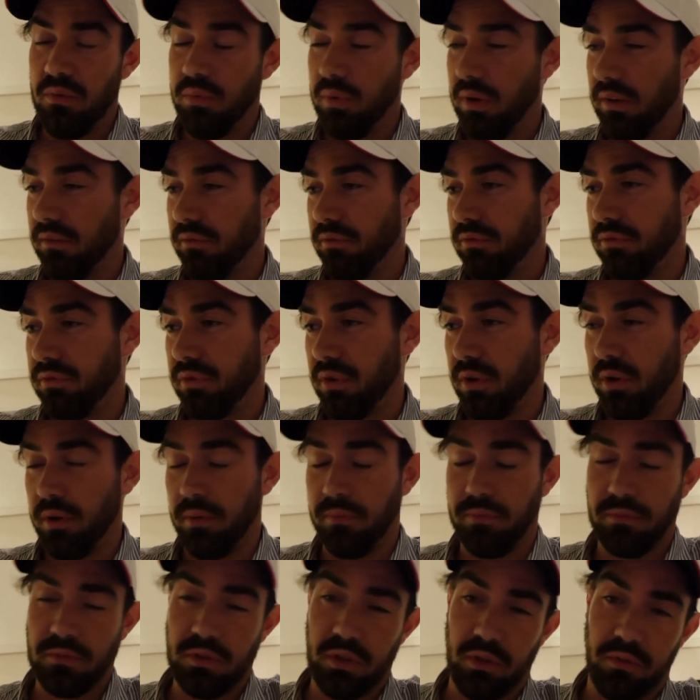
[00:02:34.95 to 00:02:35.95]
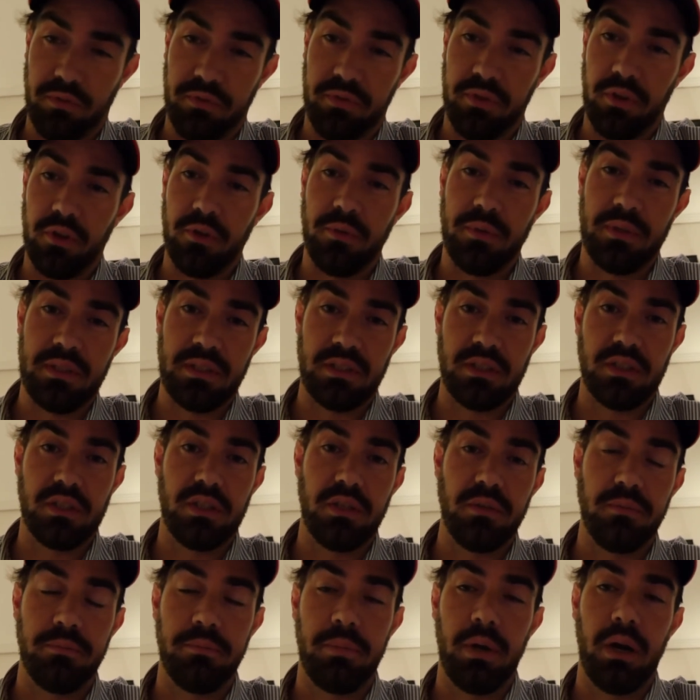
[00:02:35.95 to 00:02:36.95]
Went from to flew into
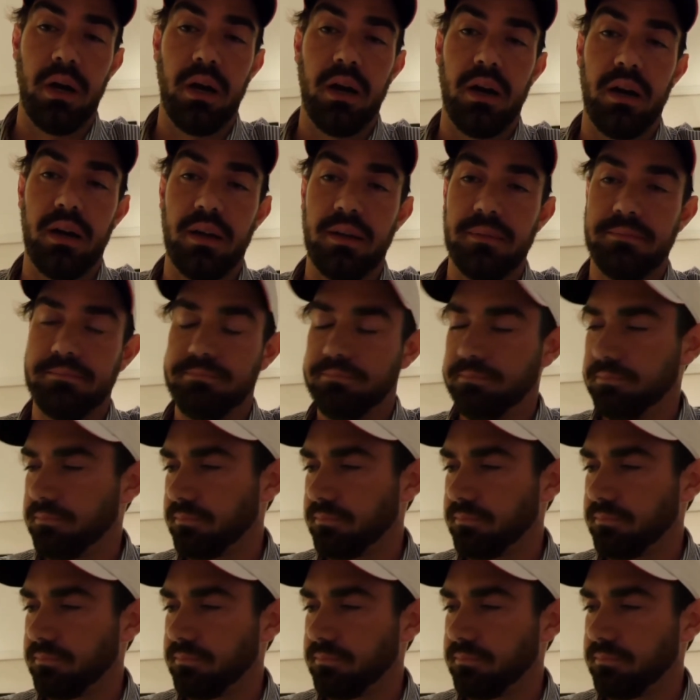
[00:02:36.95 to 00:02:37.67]
Dubai.